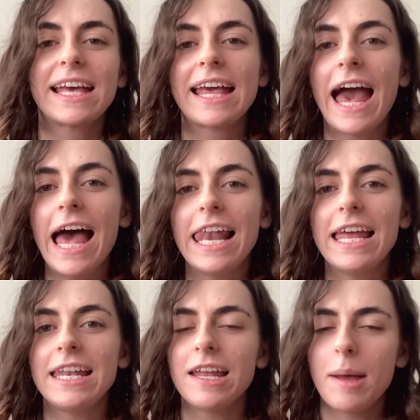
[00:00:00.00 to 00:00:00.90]

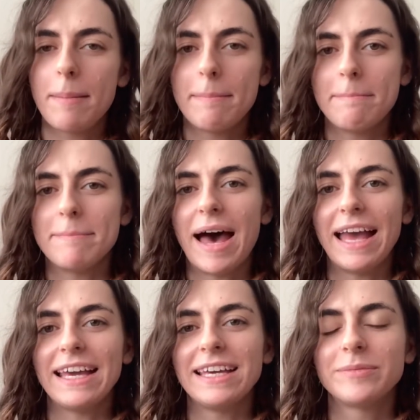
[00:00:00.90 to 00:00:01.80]
Calan
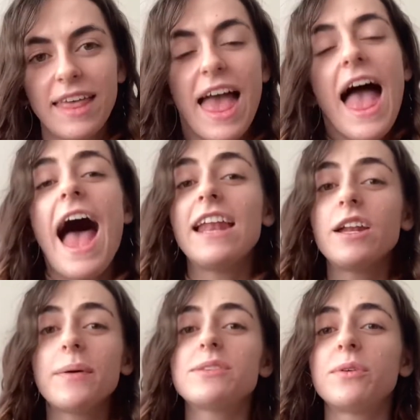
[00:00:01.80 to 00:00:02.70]
Mai. And I
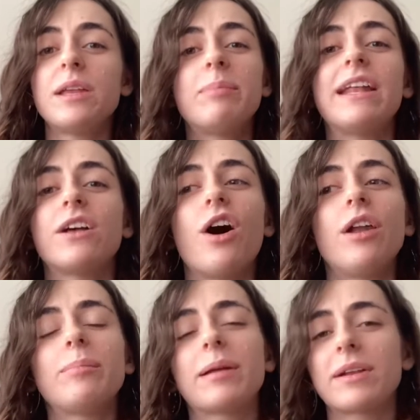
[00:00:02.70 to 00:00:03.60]
know it's already been and
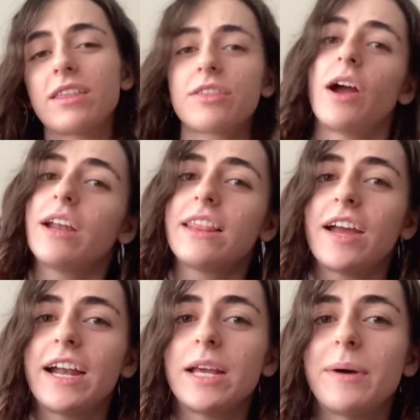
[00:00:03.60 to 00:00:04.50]
gone, but I'm going to throw it in
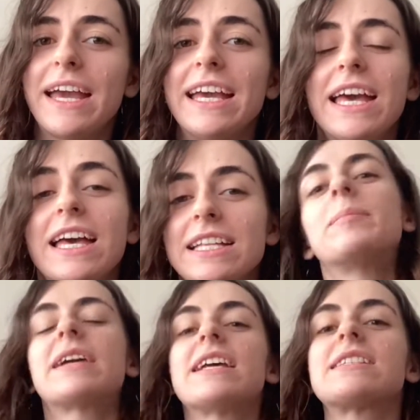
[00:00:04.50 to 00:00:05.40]
there anyway
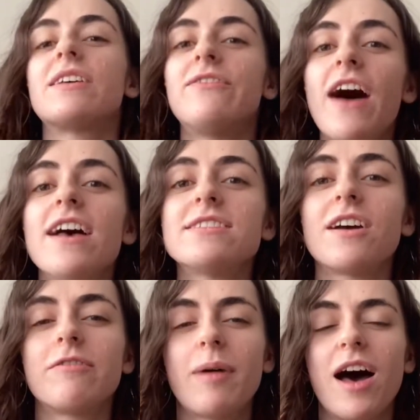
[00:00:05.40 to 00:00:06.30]
because the 1st
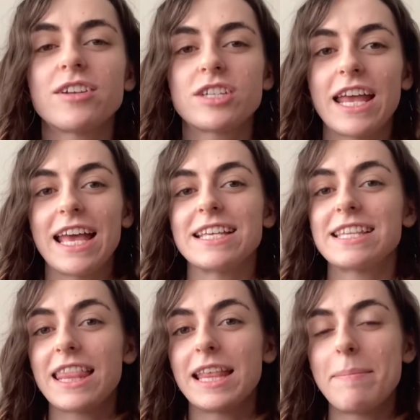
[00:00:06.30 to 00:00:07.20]
of March is
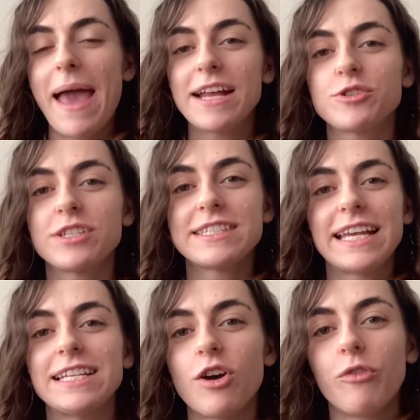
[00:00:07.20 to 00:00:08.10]
the patron
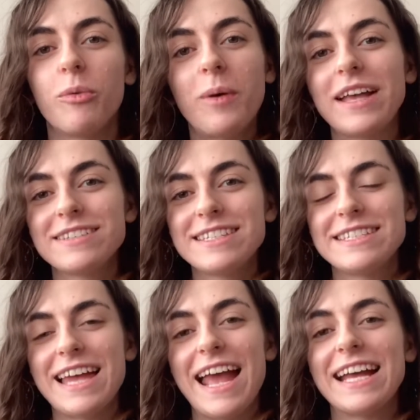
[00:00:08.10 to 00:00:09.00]
saint of Wales's
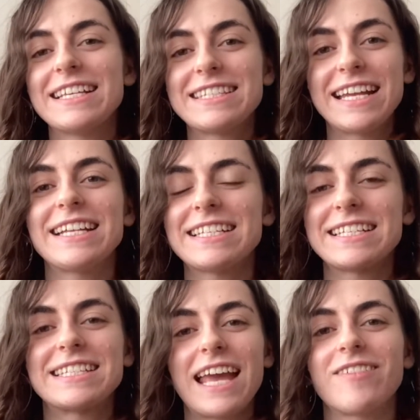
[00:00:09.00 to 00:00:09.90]
Day,
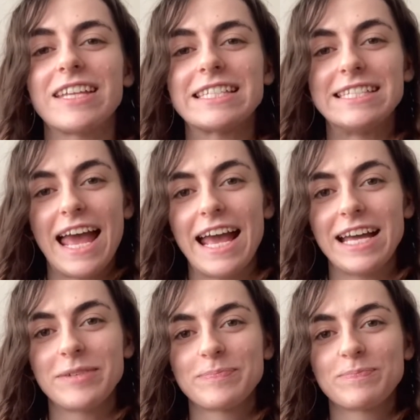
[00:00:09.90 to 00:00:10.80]
St David's Day.